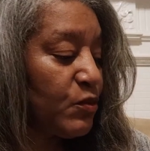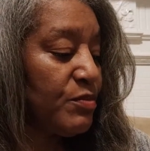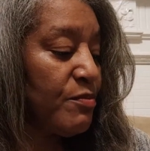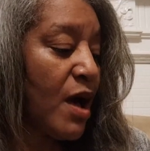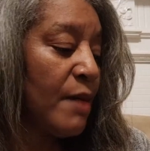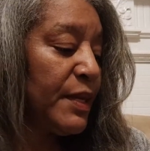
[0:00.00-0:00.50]
with
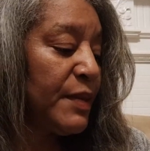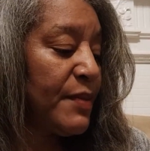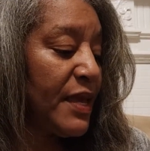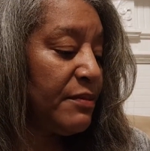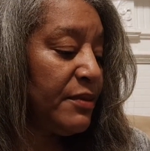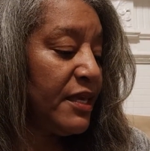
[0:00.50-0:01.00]
Mommy
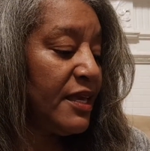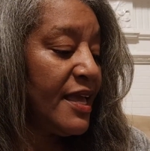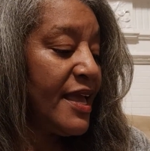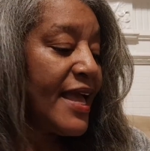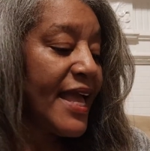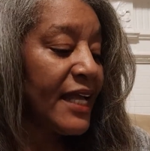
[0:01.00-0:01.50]
Baby
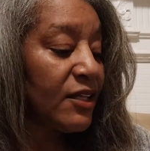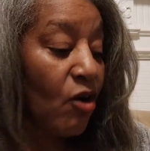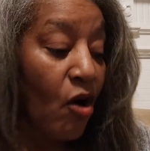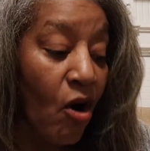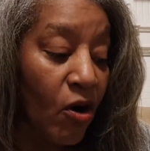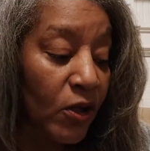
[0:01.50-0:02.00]
at
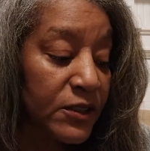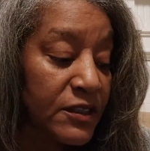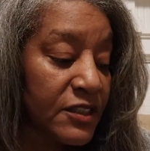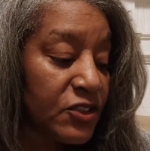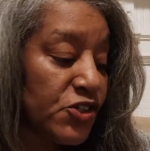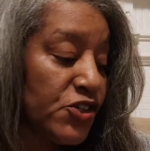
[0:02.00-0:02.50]
all
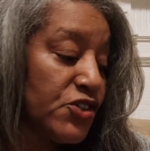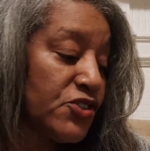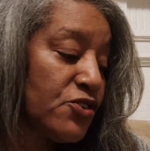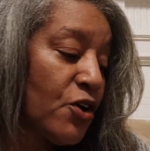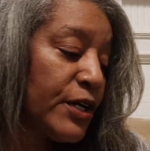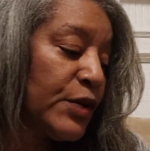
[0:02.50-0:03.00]
since she
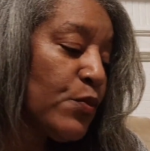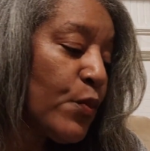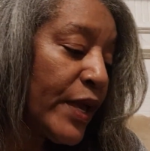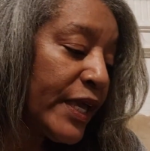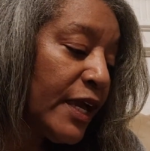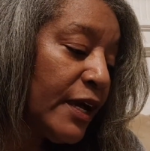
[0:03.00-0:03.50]
started
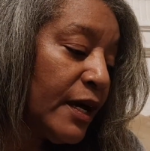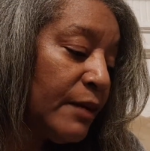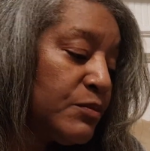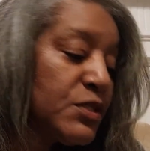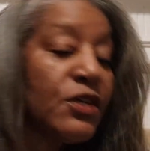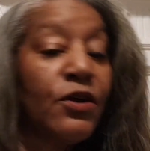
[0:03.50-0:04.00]
waking
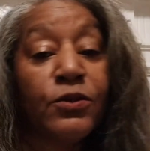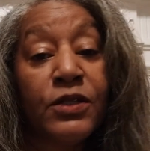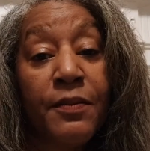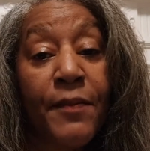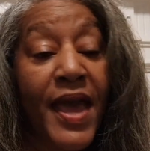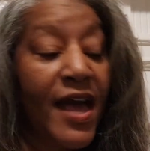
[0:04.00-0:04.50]
up to go to
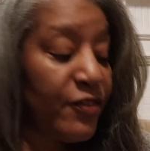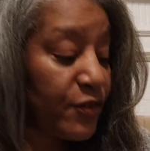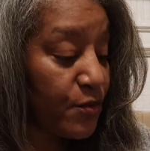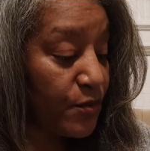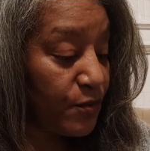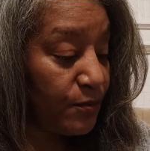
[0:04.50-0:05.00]
the
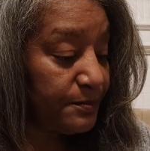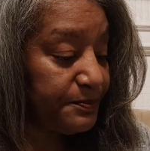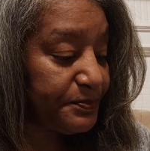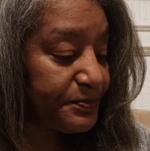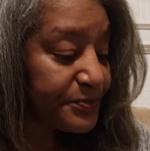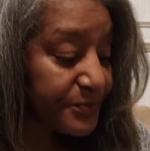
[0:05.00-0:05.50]
bathroom.
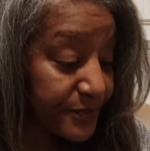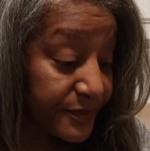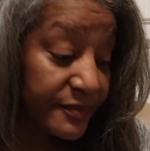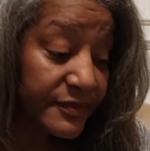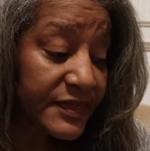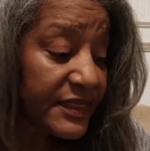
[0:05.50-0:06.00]

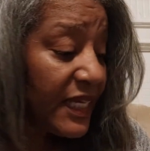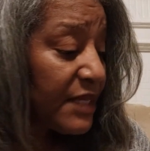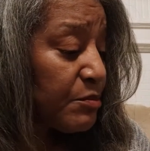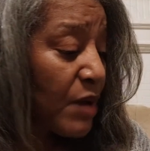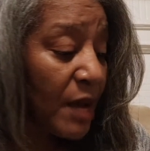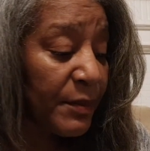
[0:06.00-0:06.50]

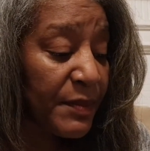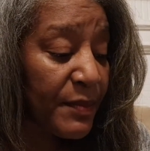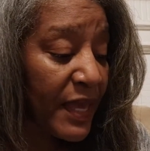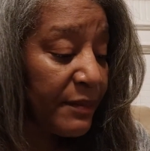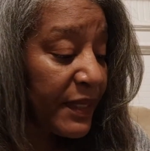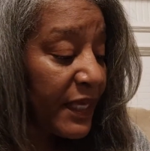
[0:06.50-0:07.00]
And Mommy
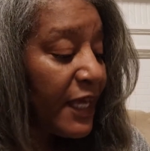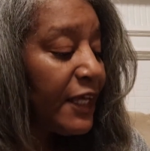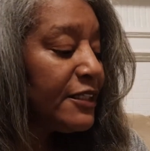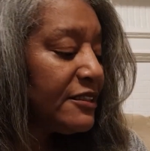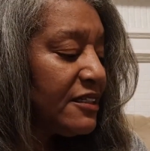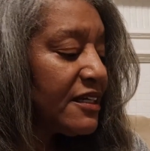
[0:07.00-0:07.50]
Baby
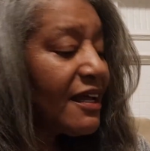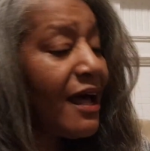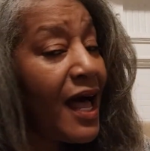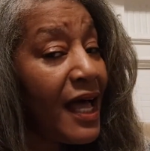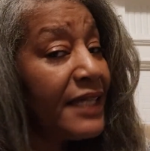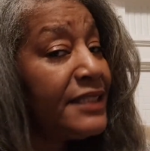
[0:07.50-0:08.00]
looked
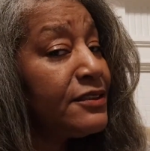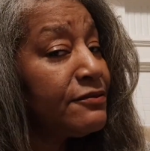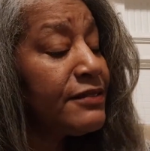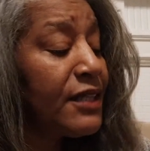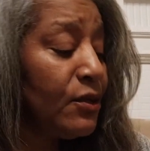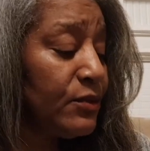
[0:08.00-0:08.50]
kind of
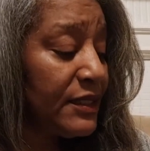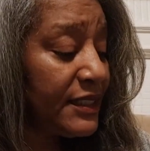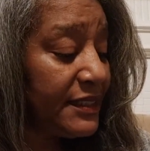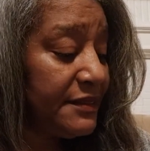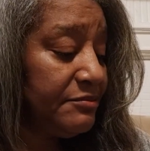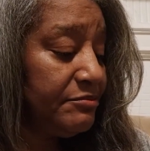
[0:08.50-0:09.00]
lonely.